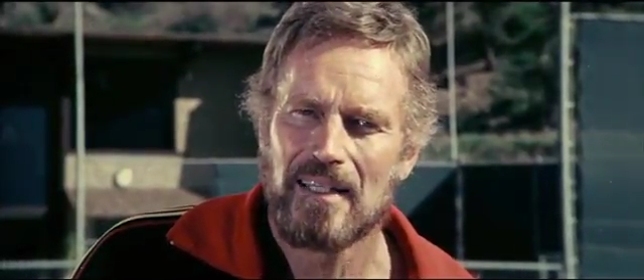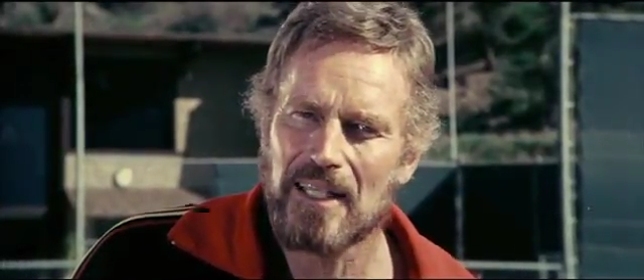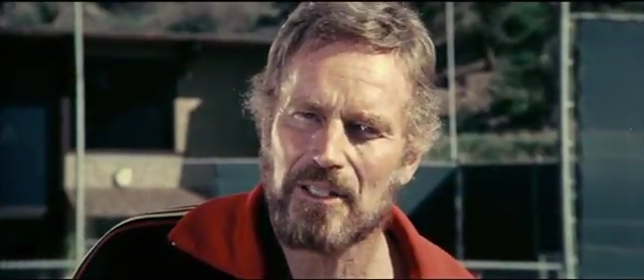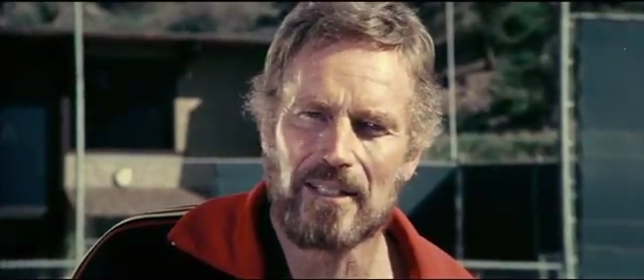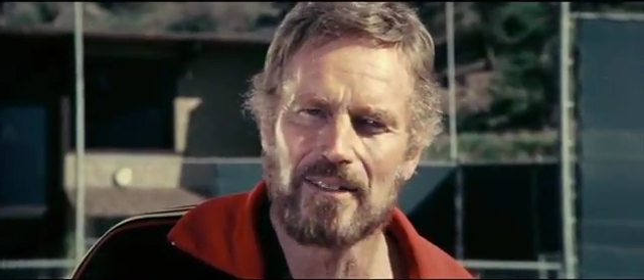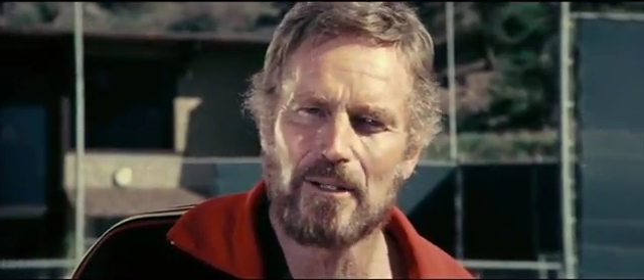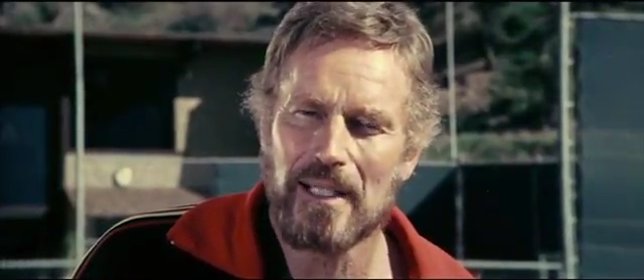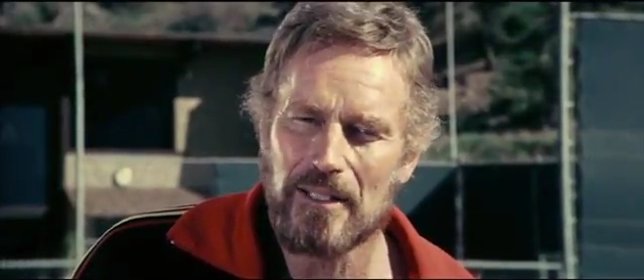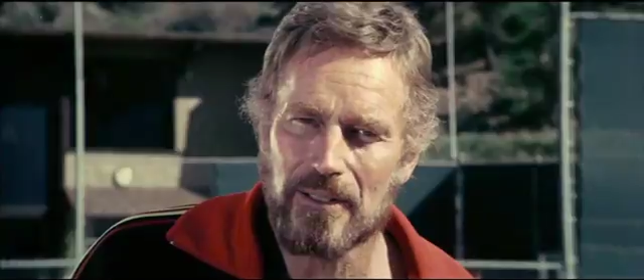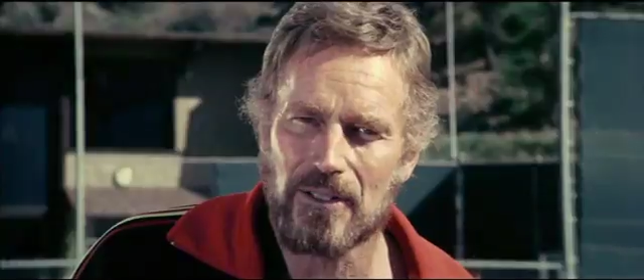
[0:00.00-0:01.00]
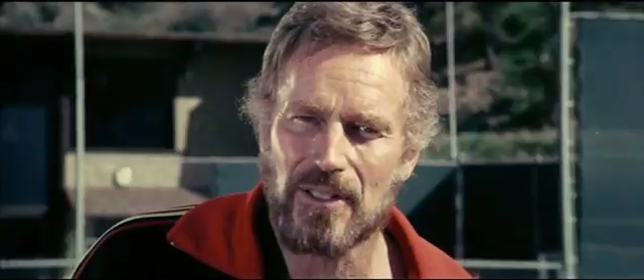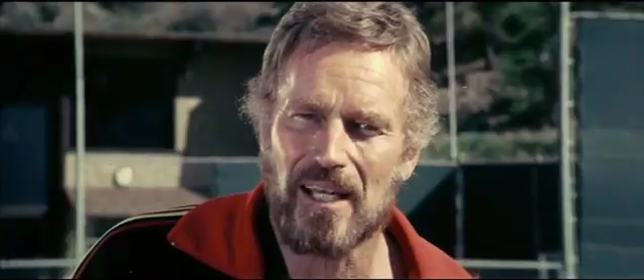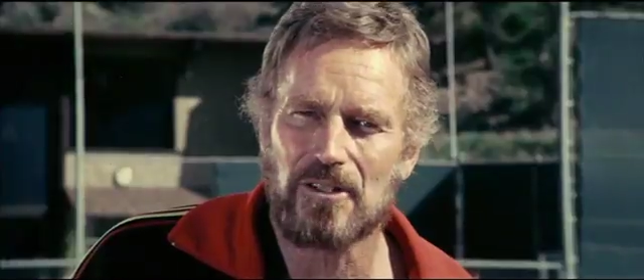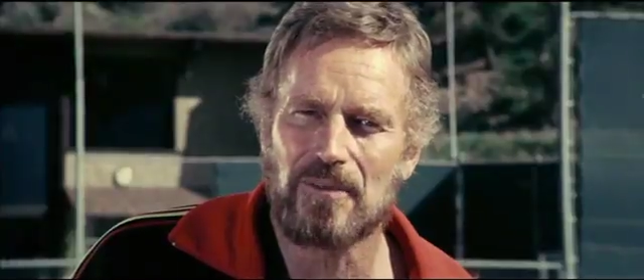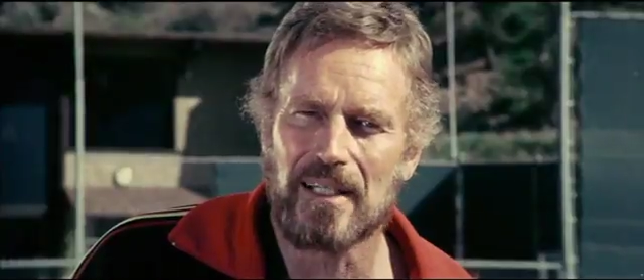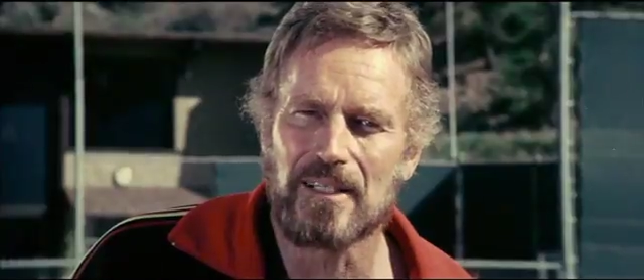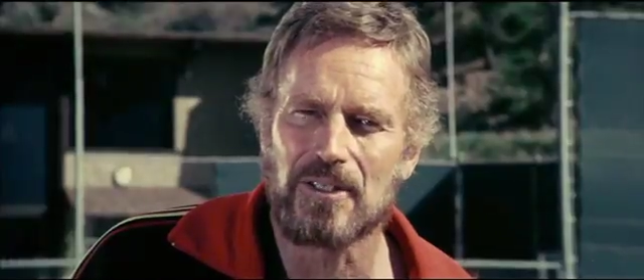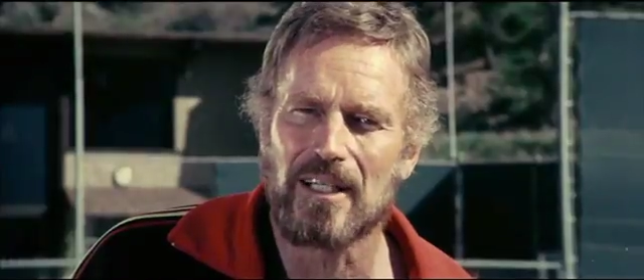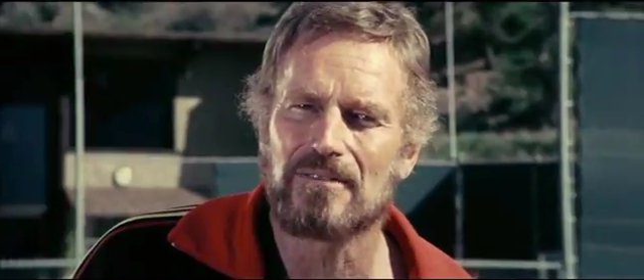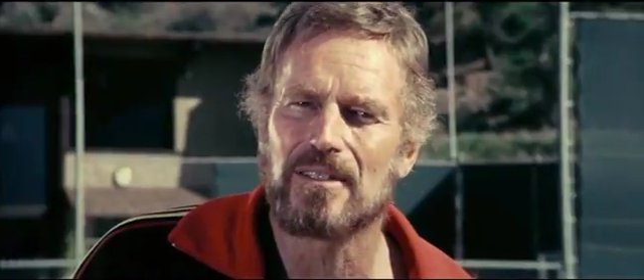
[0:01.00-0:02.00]
That's the only way you can satisfy
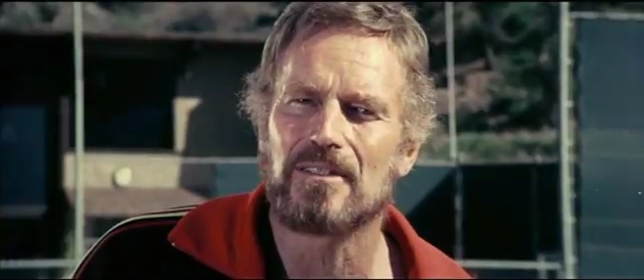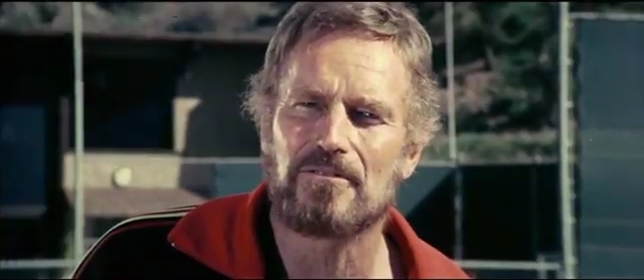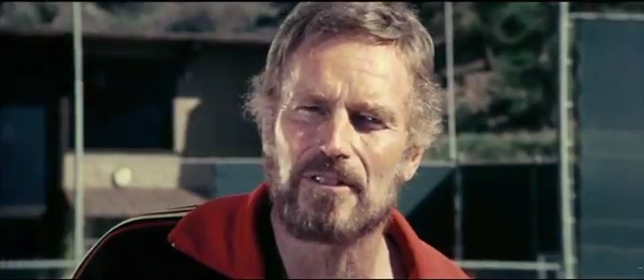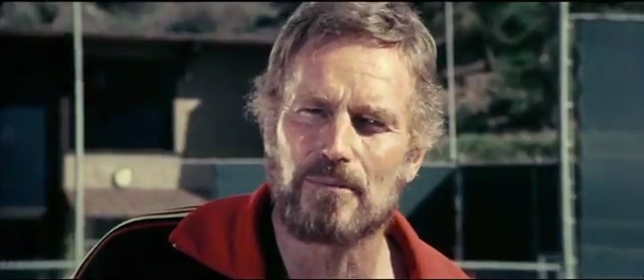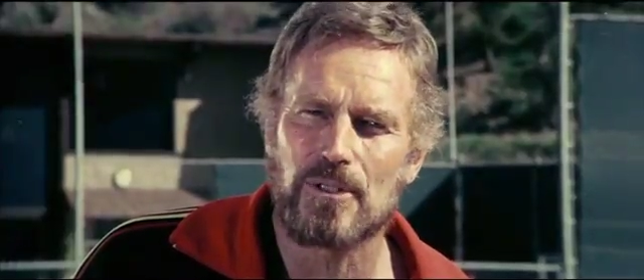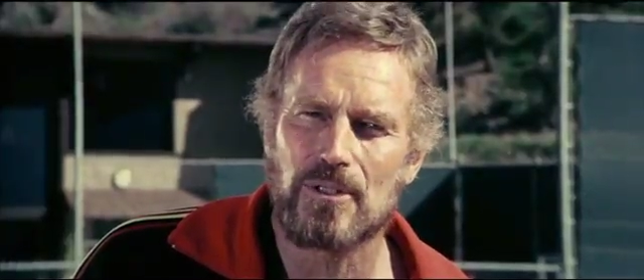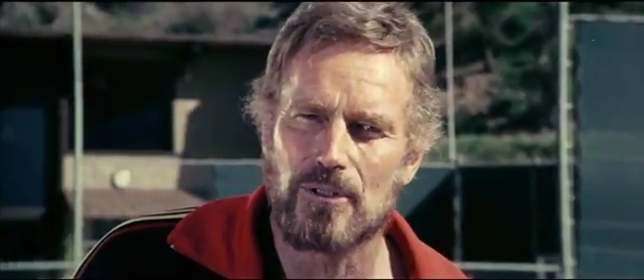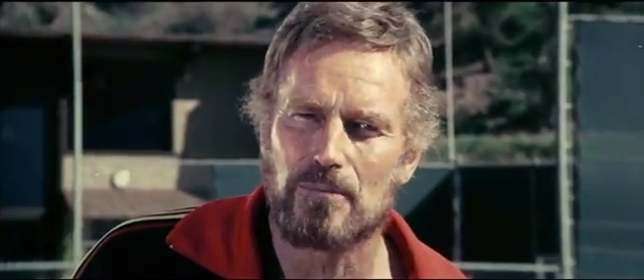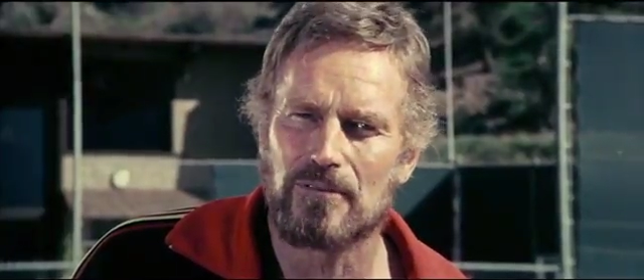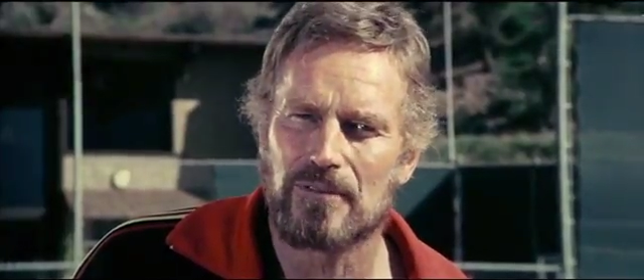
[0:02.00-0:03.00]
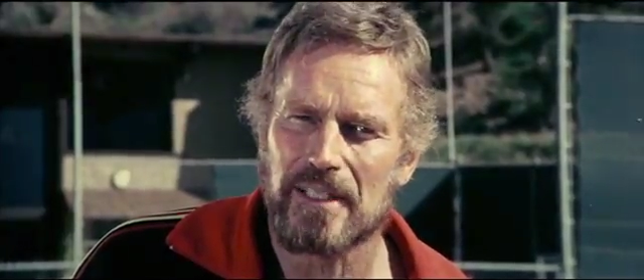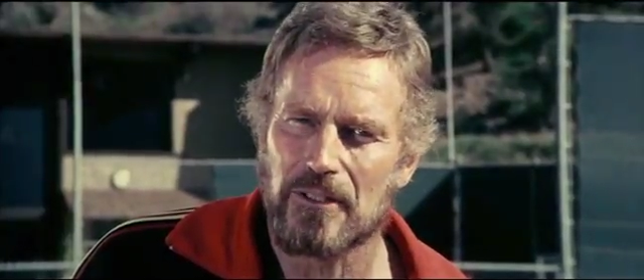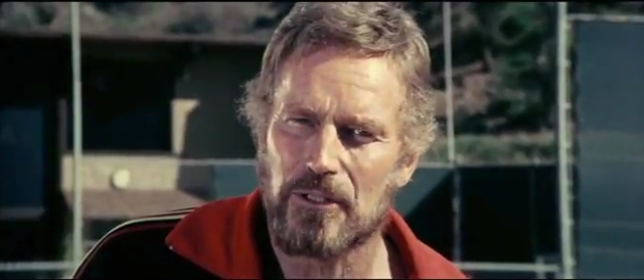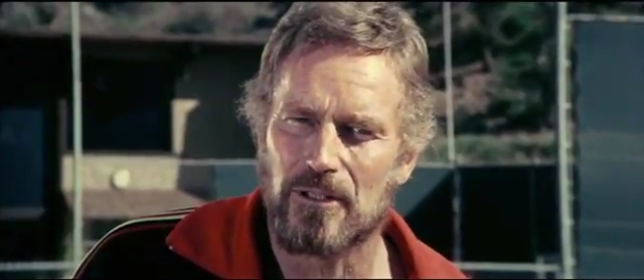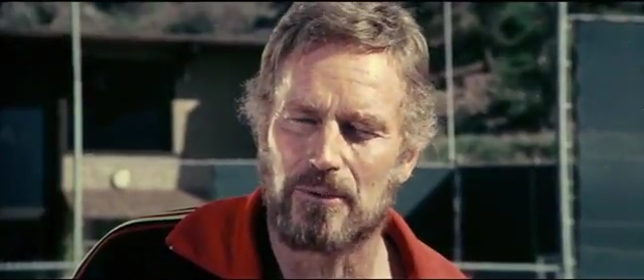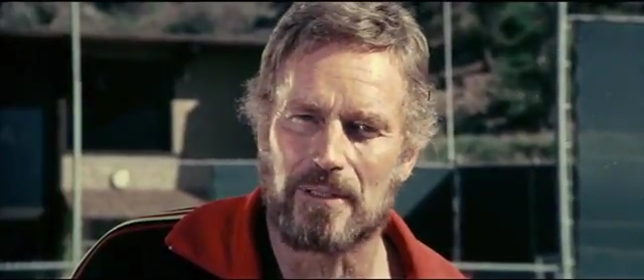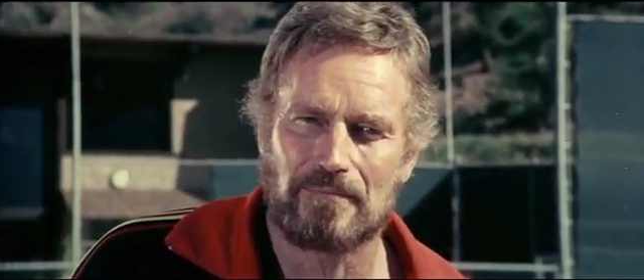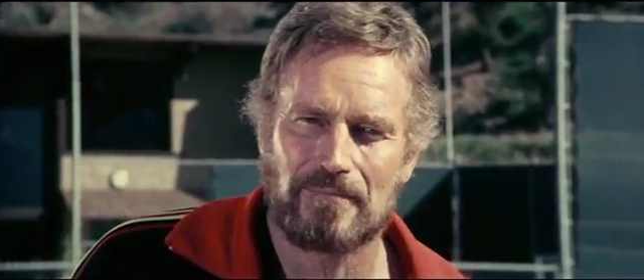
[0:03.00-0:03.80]
yourself that the film's suitable for your children.